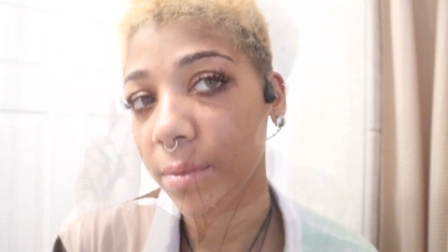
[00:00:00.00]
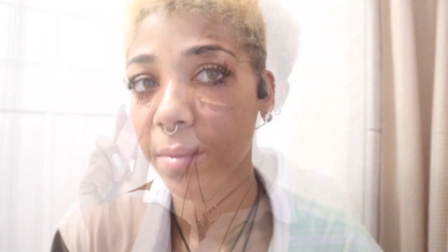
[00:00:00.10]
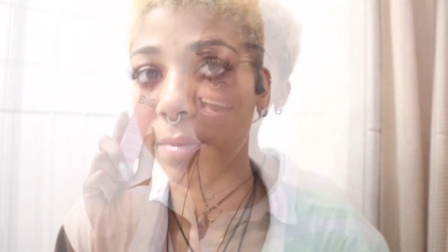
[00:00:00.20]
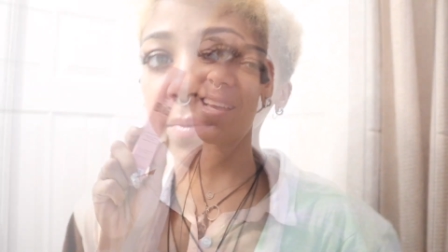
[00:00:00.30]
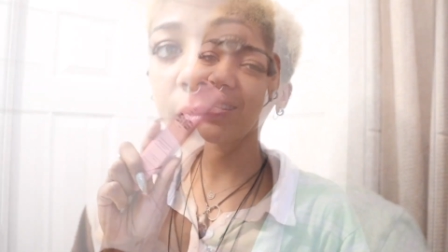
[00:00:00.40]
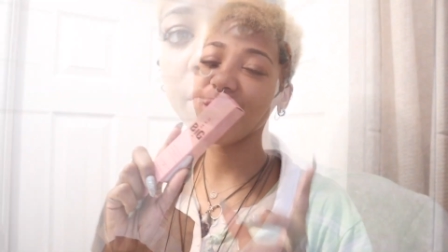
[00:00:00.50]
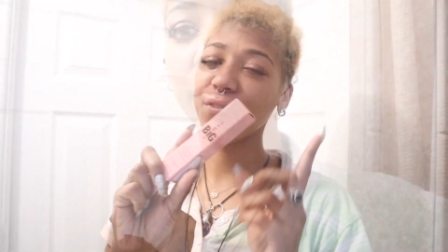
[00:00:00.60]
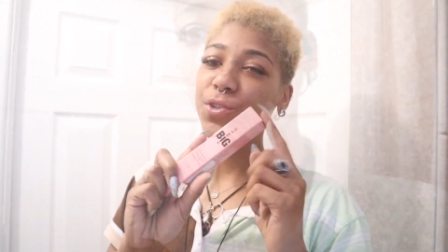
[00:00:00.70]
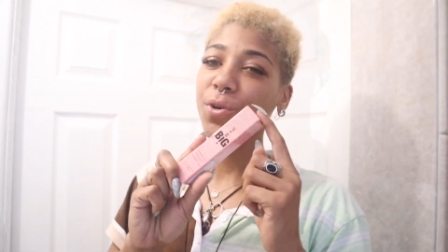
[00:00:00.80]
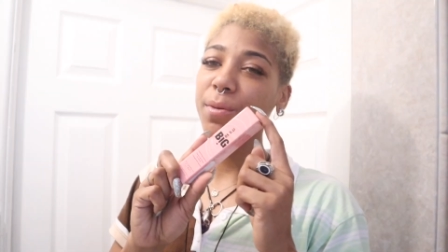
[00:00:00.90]
guys, thanks
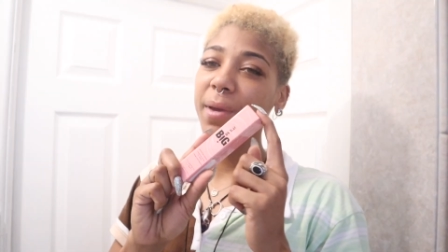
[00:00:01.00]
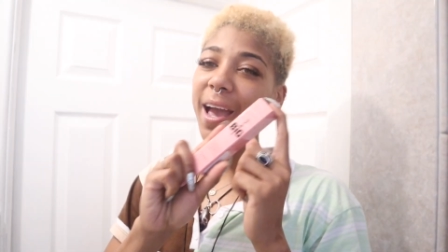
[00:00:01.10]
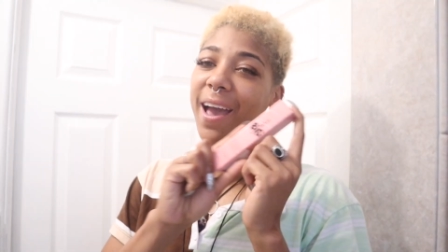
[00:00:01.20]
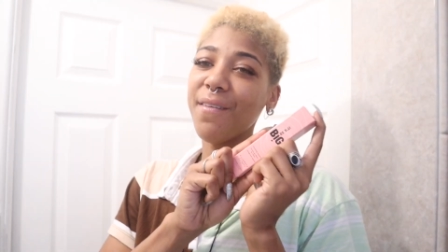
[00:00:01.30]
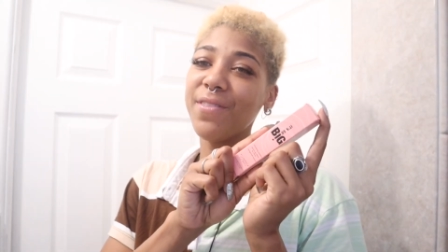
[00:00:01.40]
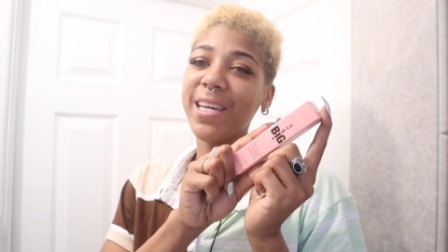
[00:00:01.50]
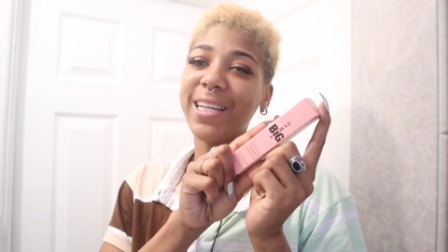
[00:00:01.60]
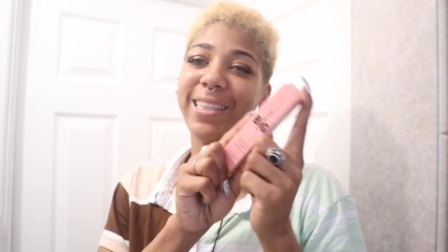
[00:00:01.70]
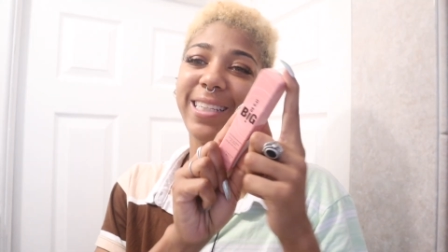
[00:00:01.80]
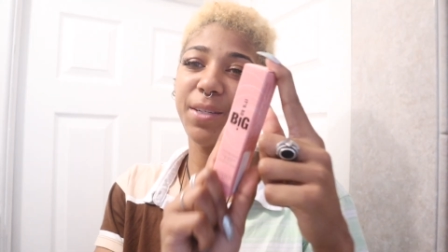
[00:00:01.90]
for joining me. I have the
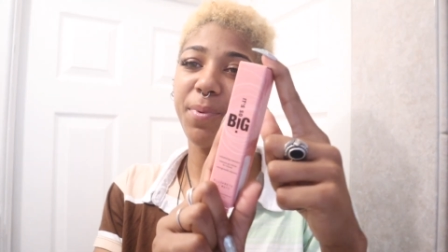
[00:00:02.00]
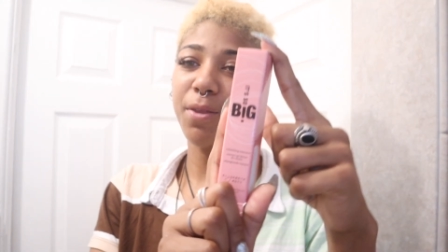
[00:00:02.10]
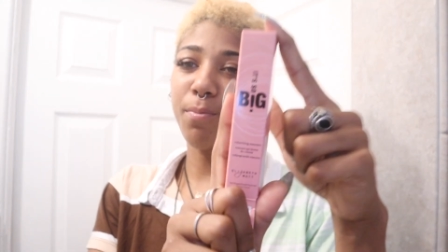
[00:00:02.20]
Elizabeth